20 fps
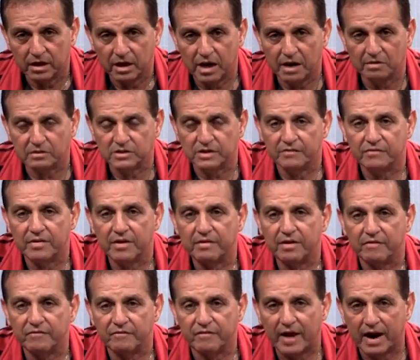It was a very
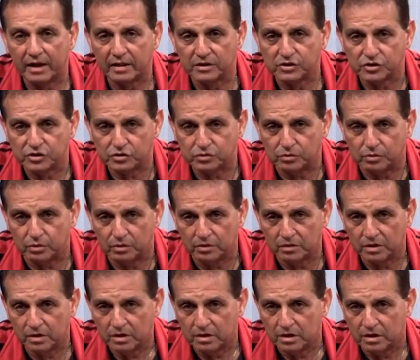violent school.
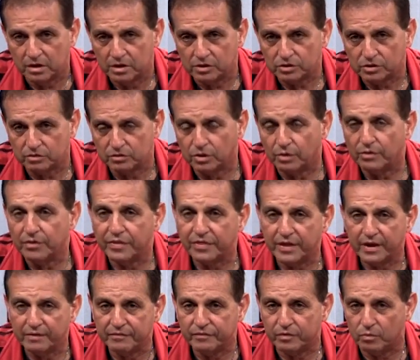So don't
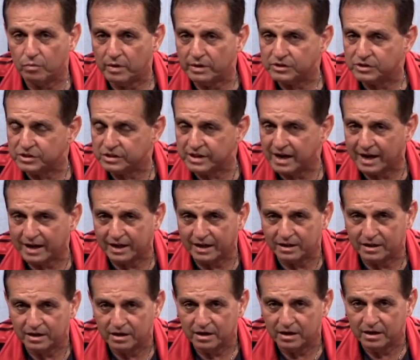think for 1
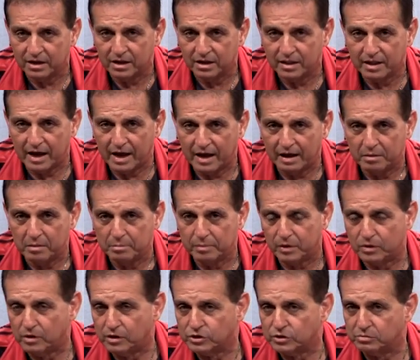second that
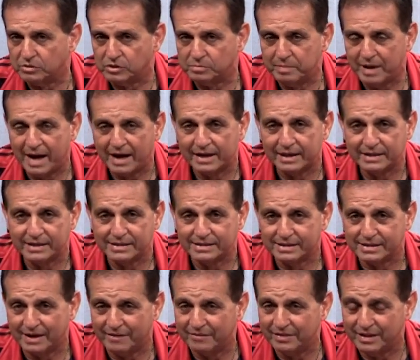because it was back in the
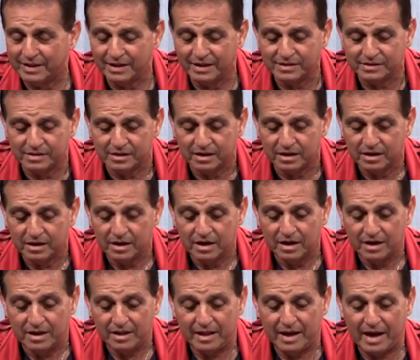70s
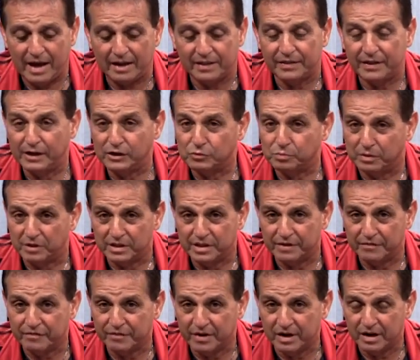that things were
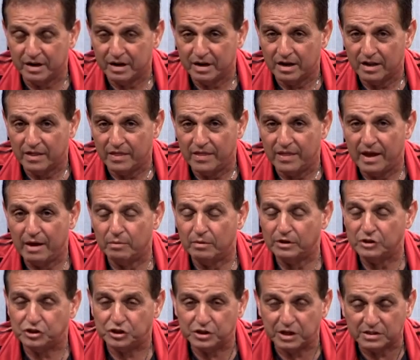different. They were
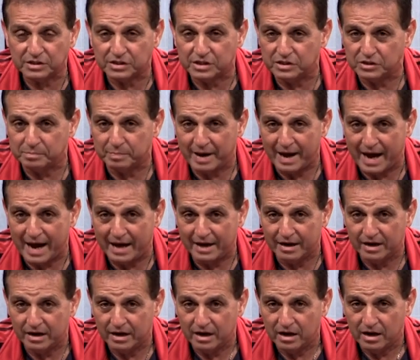just as bad.
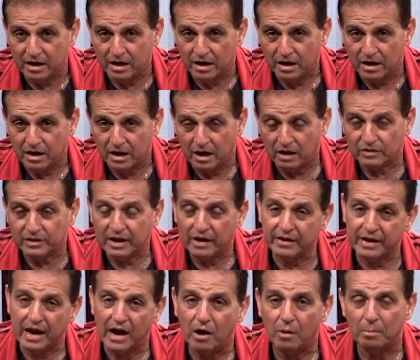I'll tell
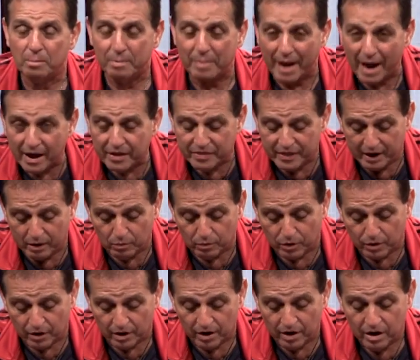you how bad they
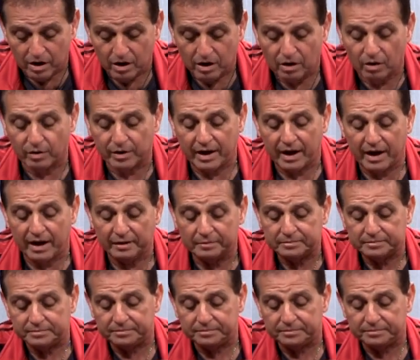were, okay?